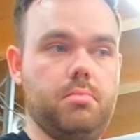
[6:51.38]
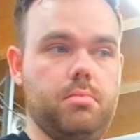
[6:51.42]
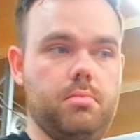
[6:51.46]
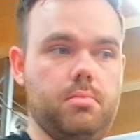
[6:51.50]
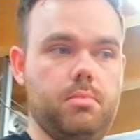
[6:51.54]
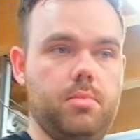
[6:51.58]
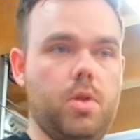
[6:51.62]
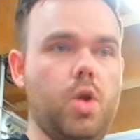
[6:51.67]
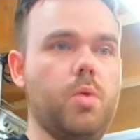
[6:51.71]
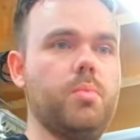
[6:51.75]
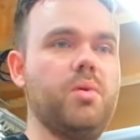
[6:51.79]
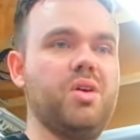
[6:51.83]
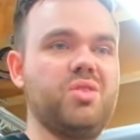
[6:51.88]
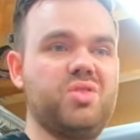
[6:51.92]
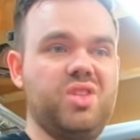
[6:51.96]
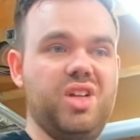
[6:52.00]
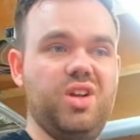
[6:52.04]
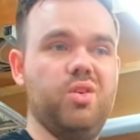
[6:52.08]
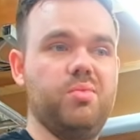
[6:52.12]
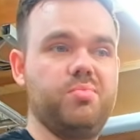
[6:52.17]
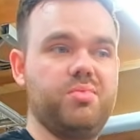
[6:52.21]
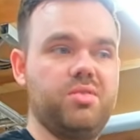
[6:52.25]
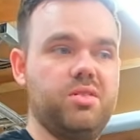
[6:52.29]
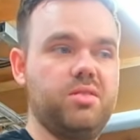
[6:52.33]
mostly
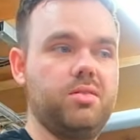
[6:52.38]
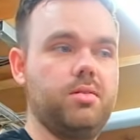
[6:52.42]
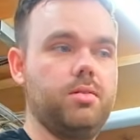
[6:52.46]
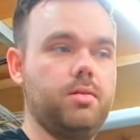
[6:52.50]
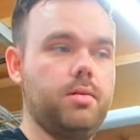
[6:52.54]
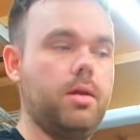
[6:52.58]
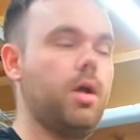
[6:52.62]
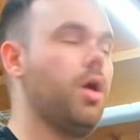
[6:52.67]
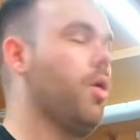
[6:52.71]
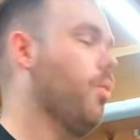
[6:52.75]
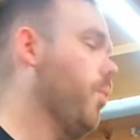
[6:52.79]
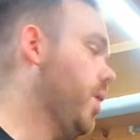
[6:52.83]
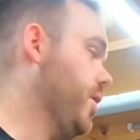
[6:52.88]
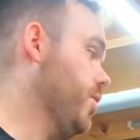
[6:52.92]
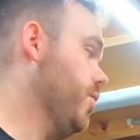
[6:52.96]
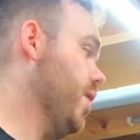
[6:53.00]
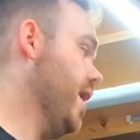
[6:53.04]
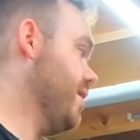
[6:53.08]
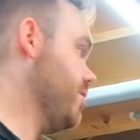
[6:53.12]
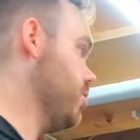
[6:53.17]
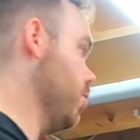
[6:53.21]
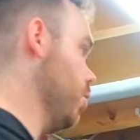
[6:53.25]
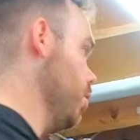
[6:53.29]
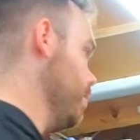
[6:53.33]
hops, when you
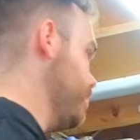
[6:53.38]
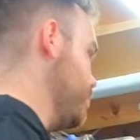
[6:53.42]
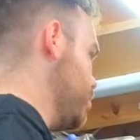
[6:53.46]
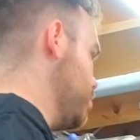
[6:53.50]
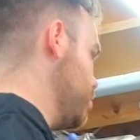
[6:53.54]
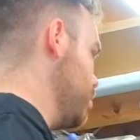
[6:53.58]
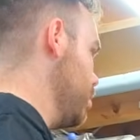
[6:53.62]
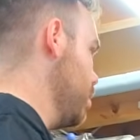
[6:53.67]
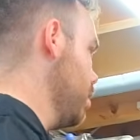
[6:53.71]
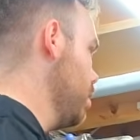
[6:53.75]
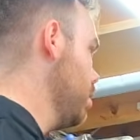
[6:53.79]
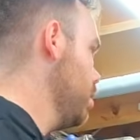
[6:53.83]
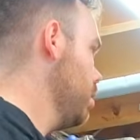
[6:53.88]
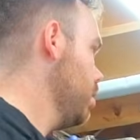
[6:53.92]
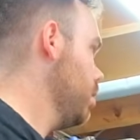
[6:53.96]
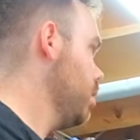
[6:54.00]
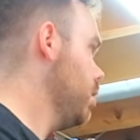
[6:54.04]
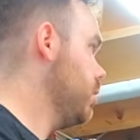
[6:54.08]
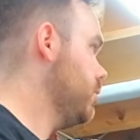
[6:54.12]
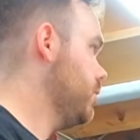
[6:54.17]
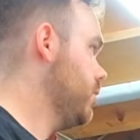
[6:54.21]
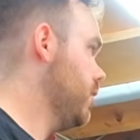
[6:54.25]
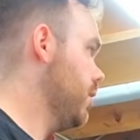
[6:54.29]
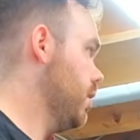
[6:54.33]
add hops,
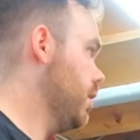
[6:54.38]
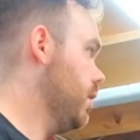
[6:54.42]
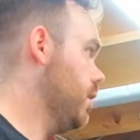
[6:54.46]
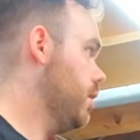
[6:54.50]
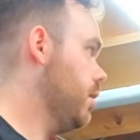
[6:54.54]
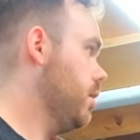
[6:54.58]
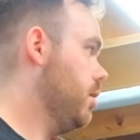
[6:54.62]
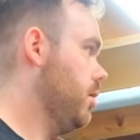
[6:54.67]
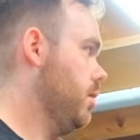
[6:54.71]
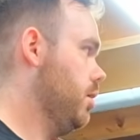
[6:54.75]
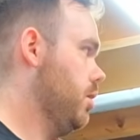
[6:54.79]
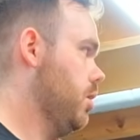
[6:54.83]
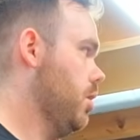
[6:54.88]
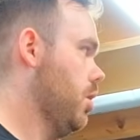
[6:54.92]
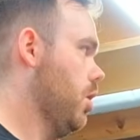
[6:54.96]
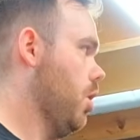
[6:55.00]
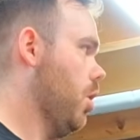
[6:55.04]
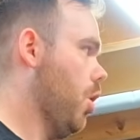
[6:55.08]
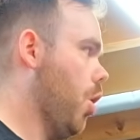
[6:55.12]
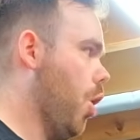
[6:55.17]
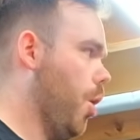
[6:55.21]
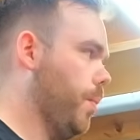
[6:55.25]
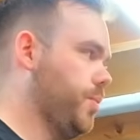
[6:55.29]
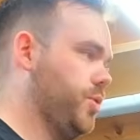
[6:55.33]
the
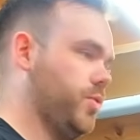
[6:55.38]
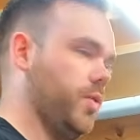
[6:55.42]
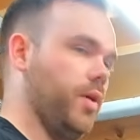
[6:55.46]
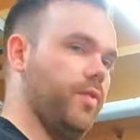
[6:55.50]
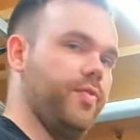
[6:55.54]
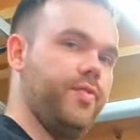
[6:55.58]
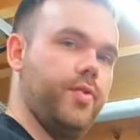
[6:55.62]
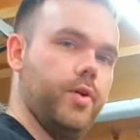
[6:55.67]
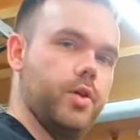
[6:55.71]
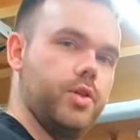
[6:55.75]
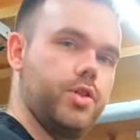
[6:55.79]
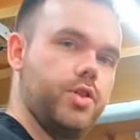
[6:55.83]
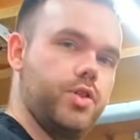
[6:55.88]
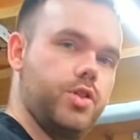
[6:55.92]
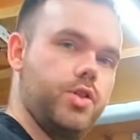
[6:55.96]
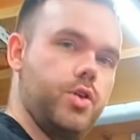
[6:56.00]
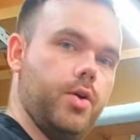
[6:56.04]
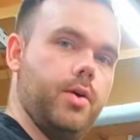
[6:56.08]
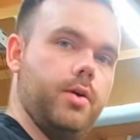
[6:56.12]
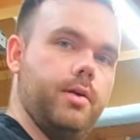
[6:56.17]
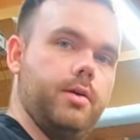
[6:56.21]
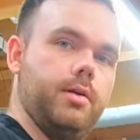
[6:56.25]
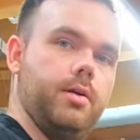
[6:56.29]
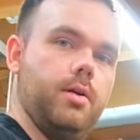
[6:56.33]
hops will first
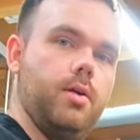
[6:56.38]
turn